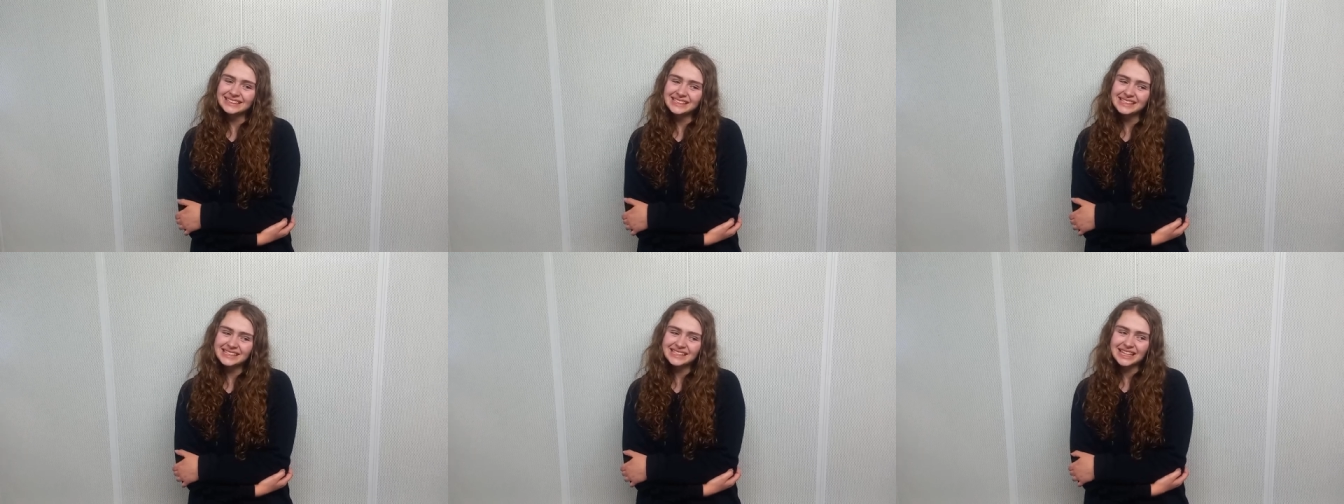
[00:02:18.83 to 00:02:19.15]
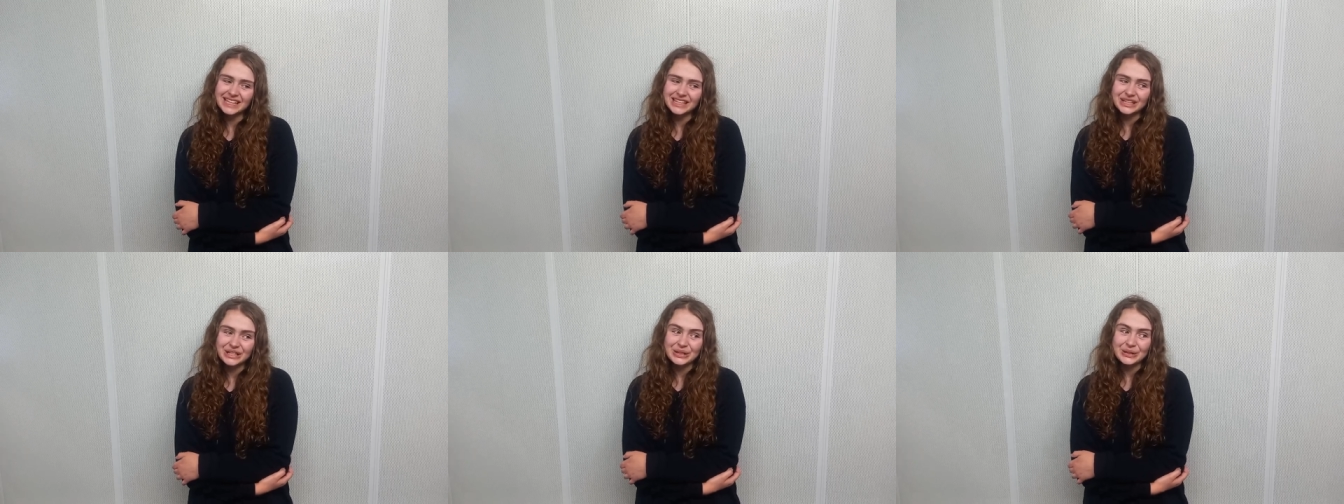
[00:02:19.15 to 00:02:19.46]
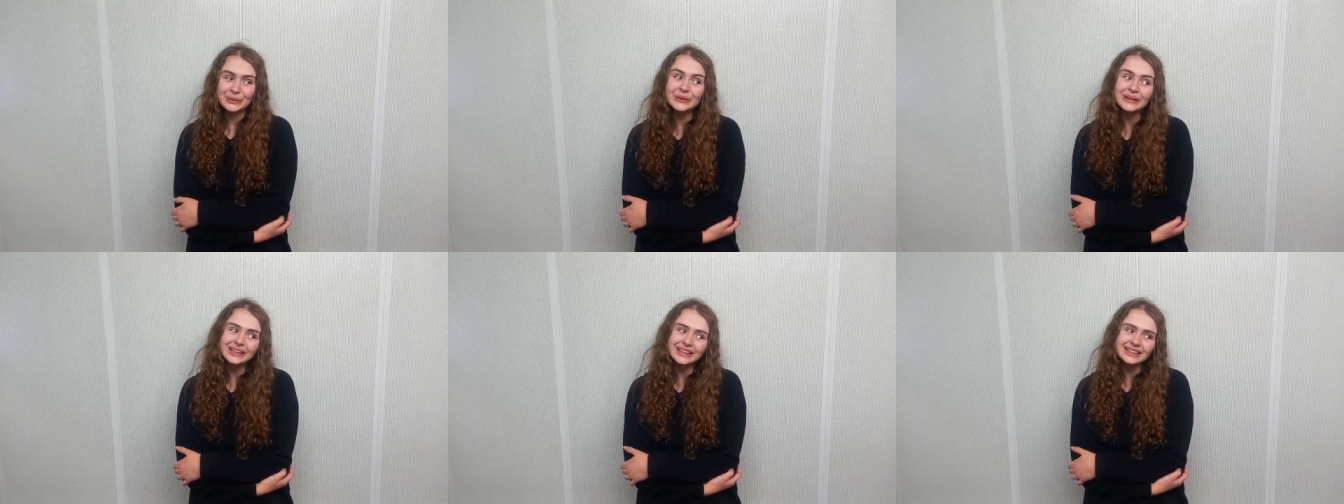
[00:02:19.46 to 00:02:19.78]
said it
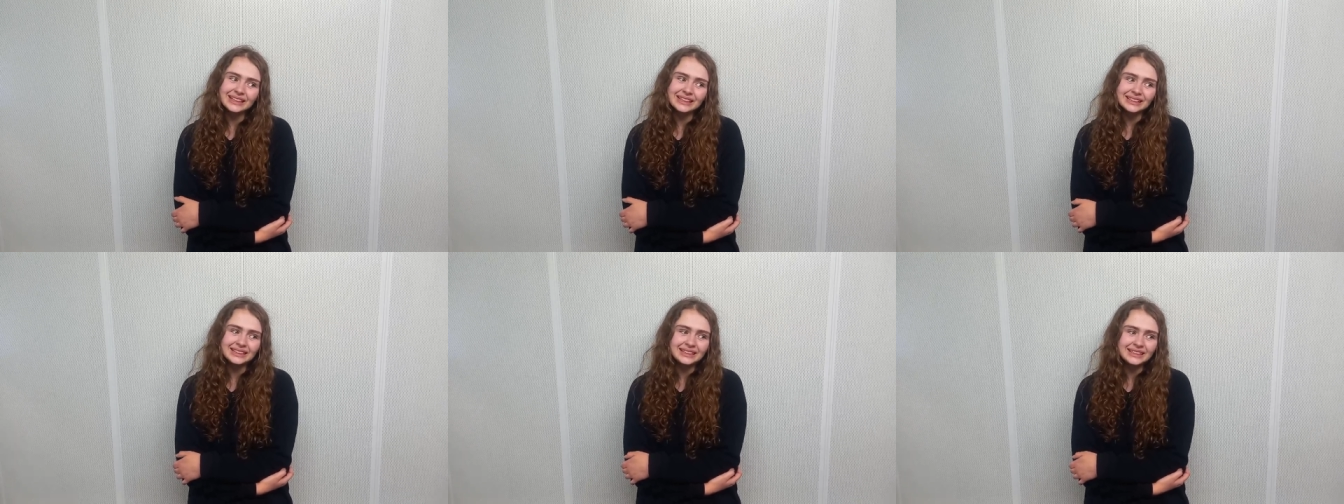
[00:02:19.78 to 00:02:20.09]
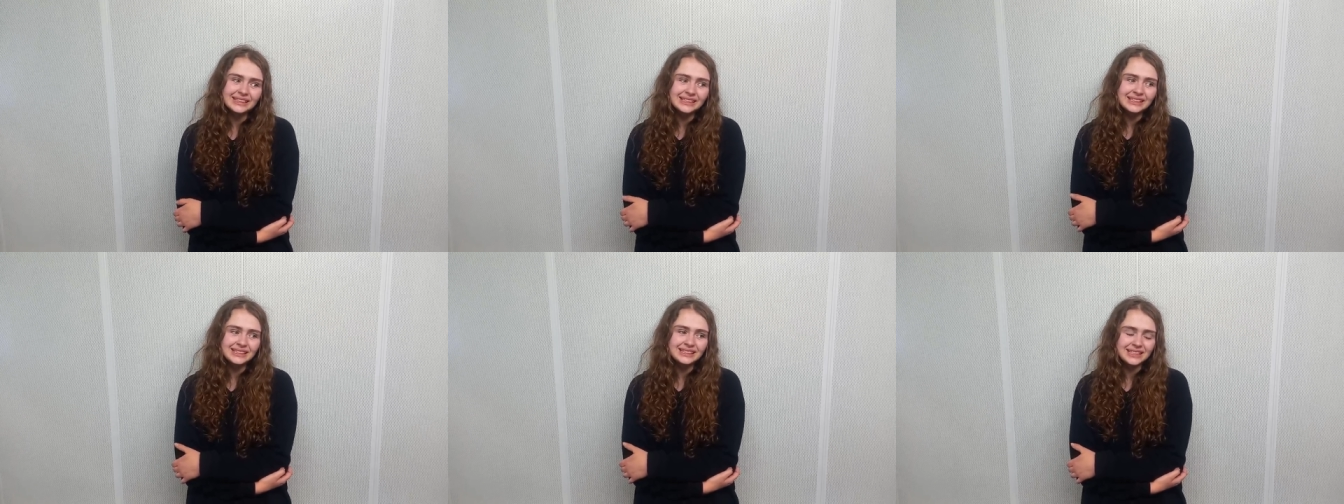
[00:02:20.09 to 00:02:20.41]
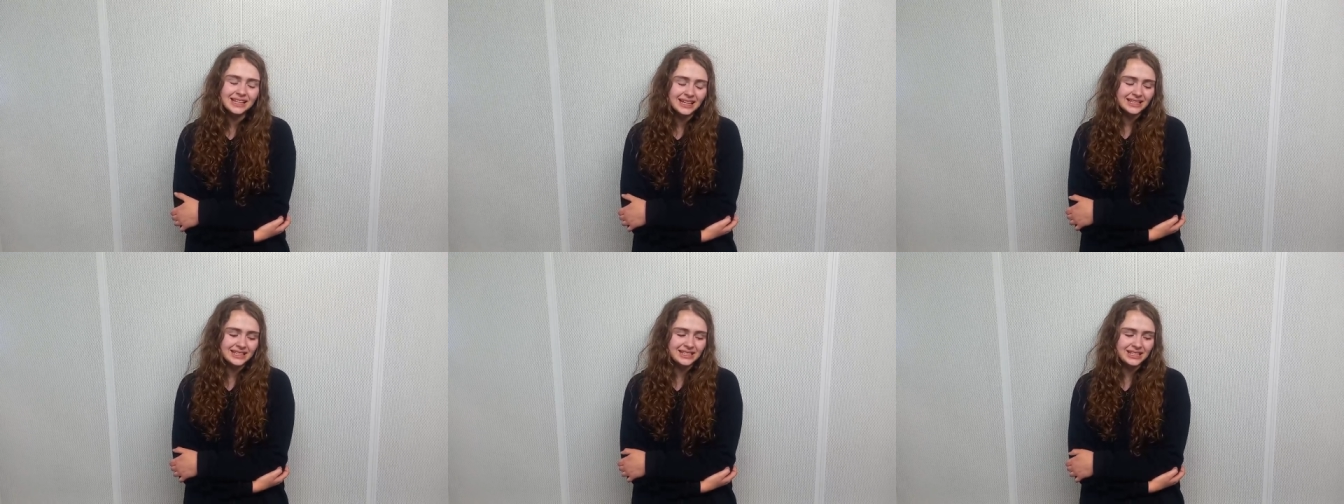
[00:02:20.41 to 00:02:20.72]
quickly,
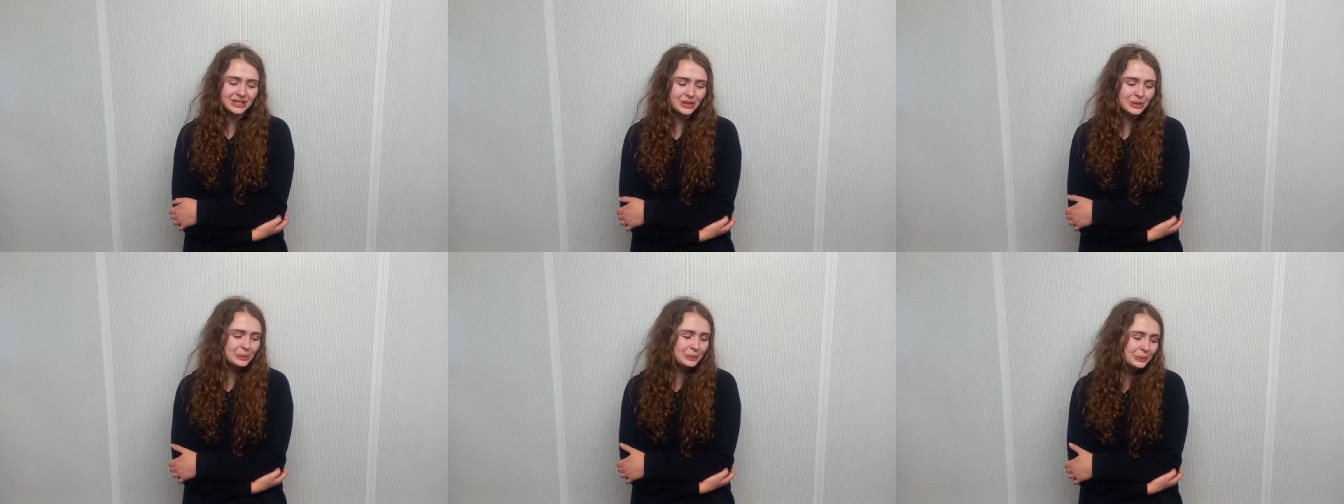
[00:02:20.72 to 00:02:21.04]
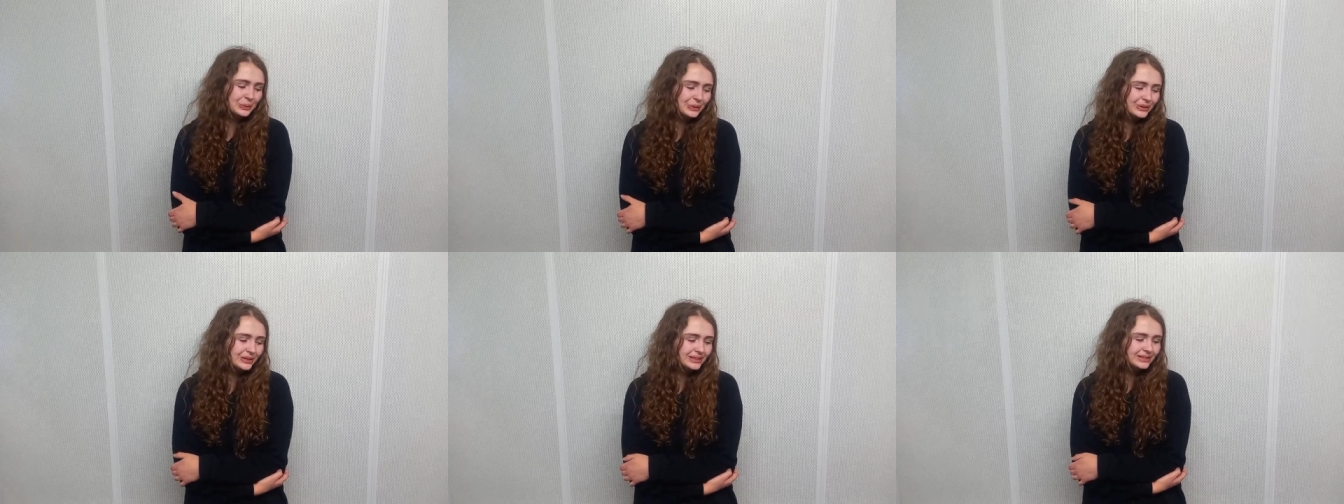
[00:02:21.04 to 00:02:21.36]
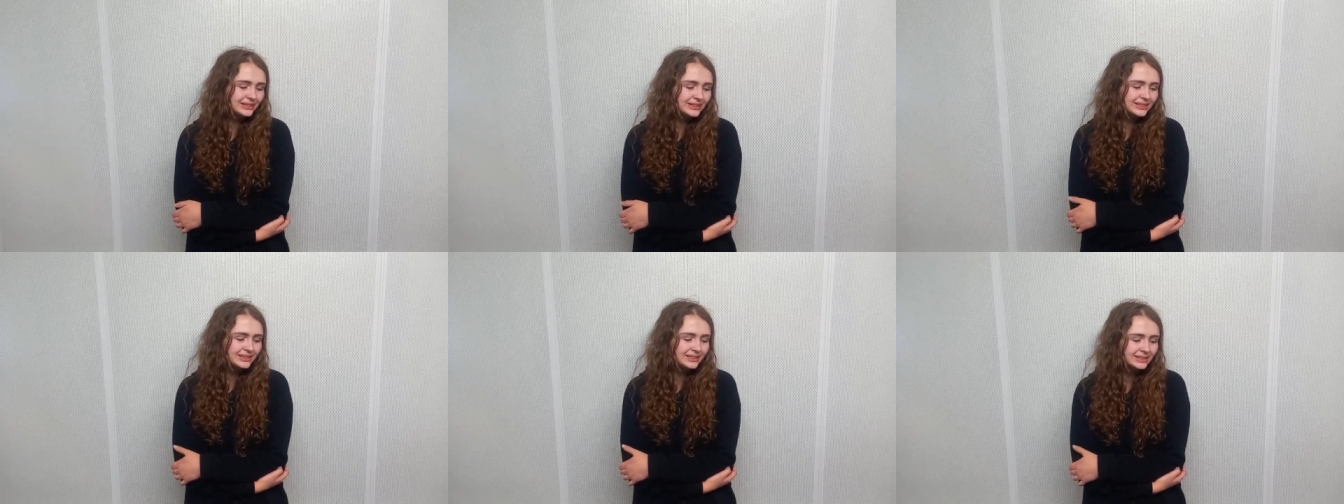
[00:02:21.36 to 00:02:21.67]
testing the
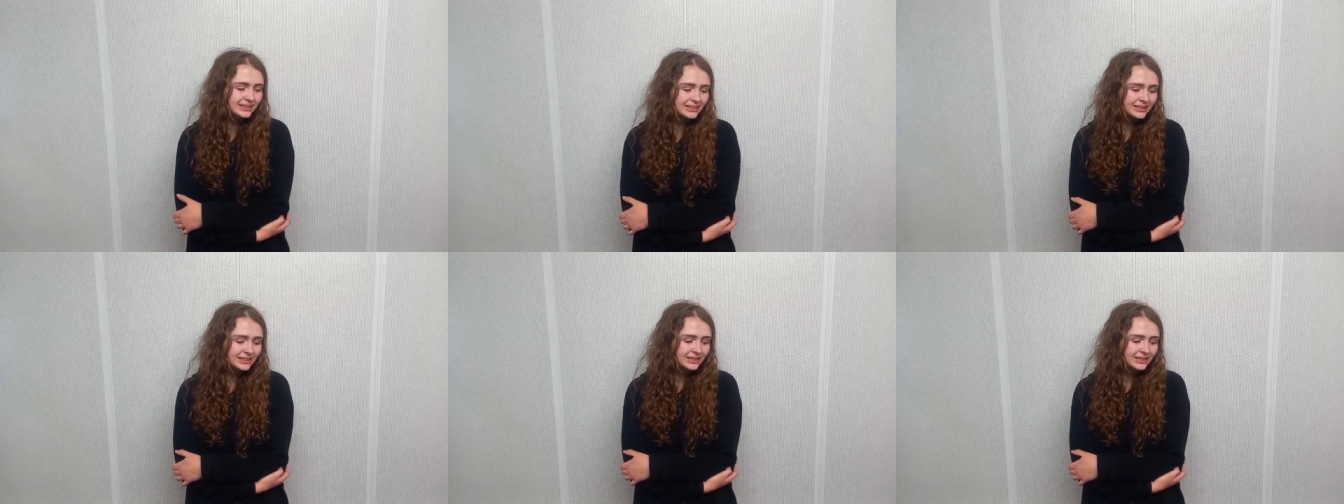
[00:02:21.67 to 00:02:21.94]
waters.